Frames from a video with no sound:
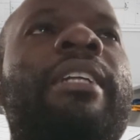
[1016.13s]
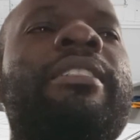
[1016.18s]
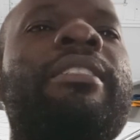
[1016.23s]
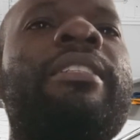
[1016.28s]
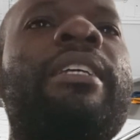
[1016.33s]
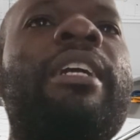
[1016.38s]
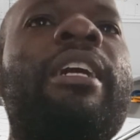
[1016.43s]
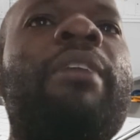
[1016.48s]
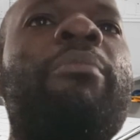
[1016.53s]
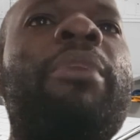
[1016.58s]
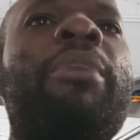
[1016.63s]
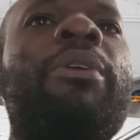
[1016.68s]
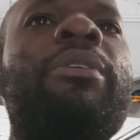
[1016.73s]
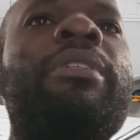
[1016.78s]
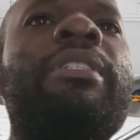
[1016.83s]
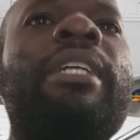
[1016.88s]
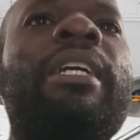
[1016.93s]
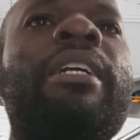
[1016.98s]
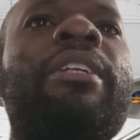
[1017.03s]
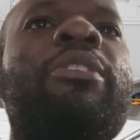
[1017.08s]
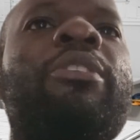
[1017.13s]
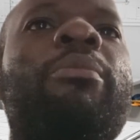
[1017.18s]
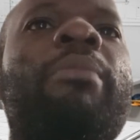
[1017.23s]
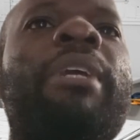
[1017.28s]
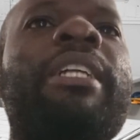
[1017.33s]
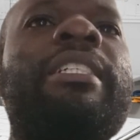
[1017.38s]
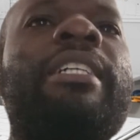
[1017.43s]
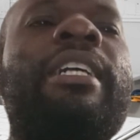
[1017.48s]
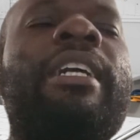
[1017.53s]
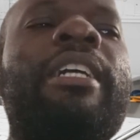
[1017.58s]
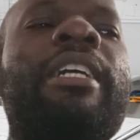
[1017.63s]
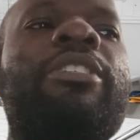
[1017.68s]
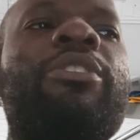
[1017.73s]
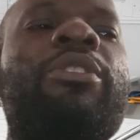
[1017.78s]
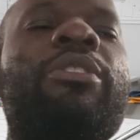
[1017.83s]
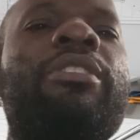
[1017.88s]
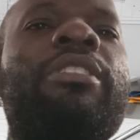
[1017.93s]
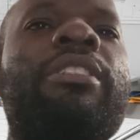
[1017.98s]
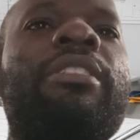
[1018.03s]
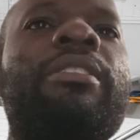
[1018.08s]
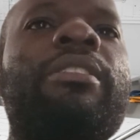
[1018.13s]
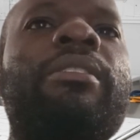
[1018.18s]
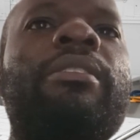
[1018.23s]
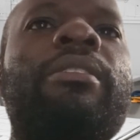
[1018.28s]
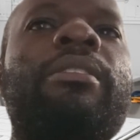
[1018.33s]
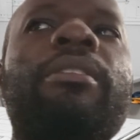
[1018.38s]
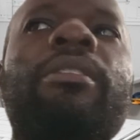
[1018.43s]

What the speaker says: can say about pneumatic caissons.